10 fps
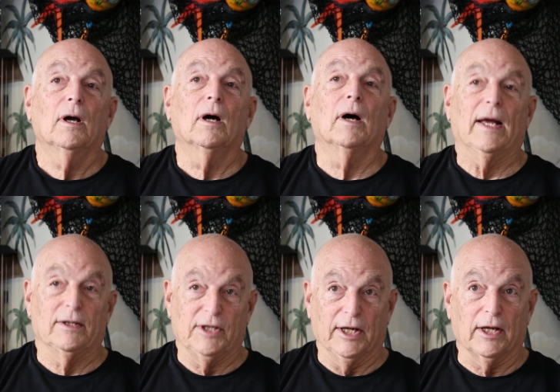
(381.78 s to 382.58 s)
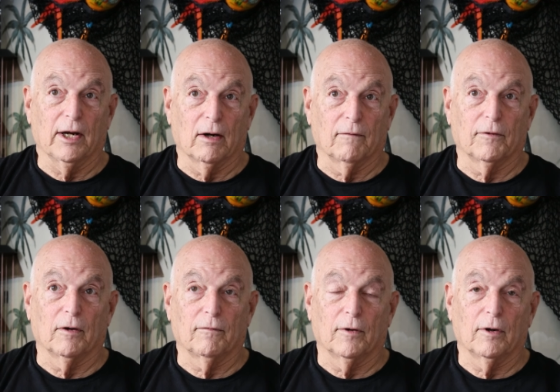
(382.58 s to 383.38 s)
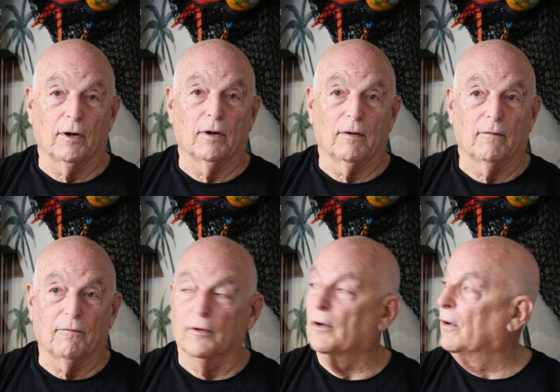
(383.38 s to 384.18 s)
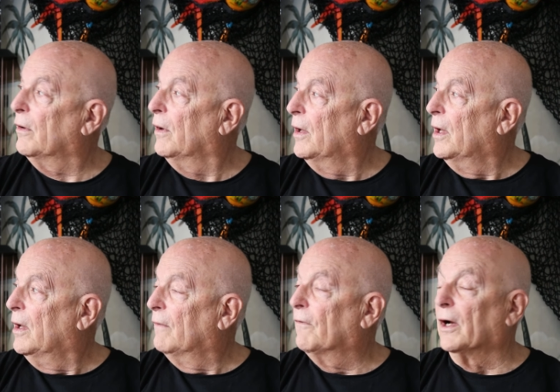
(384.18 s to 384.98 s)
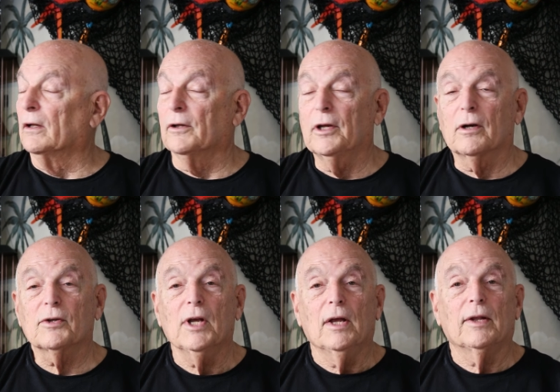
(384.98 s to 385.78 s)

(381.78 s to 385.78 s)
and take care of her for her final years.